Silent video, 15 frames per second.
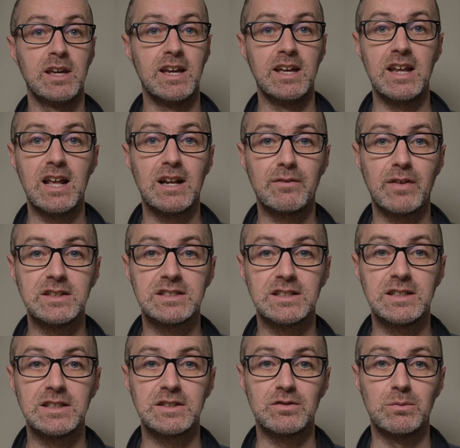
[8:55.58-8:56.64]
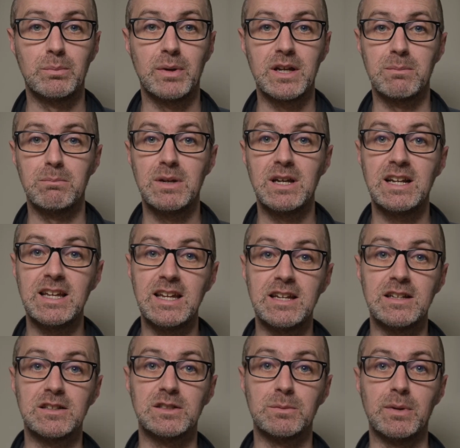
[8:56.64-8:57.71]
It elevates the dish from being merely
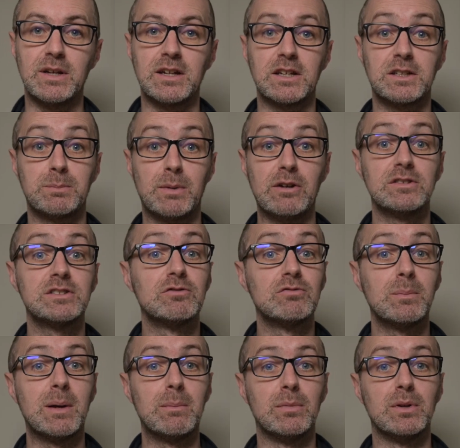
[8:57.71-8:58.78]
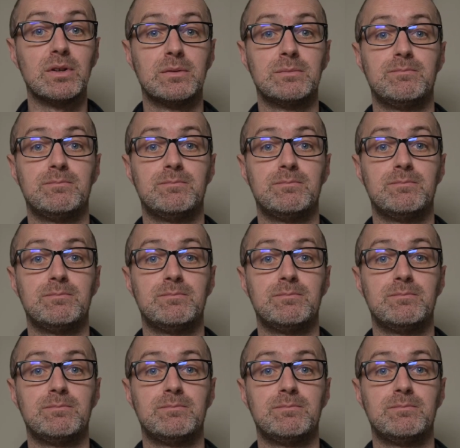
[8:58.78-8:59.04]
eaten to being experienced and remembered.